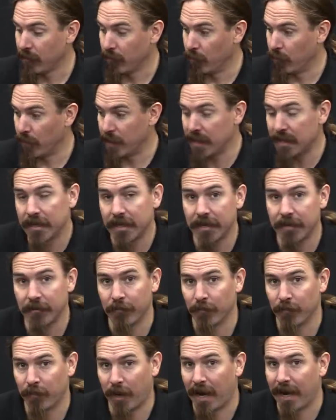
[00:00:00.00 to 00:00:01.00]

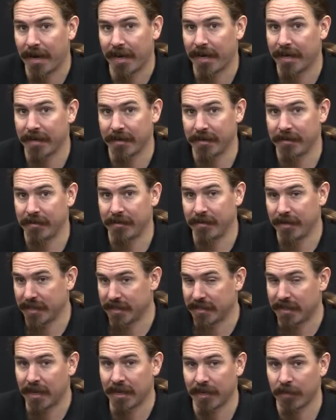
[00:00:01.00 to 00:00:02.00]
really high-end,
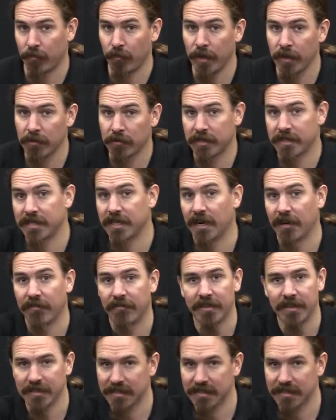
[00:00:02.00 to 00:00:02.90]
exotic, weird stuff.